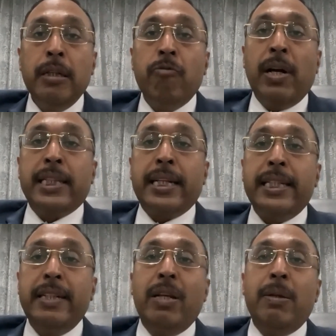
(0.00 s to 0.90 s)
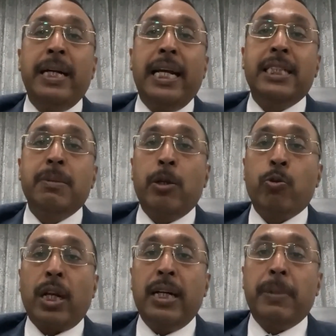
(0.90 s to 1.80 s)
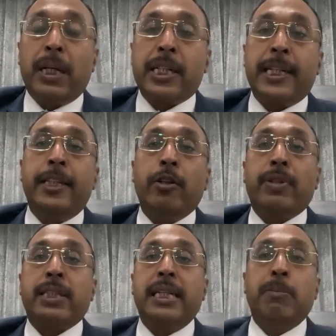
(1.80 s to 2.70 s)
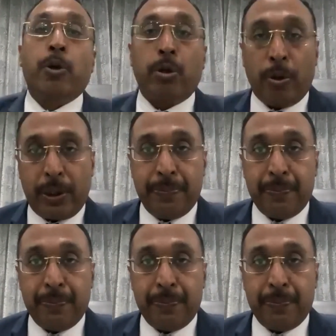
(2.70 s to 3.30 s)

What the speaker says: whether he will be eligible to claim the credit of the same or not.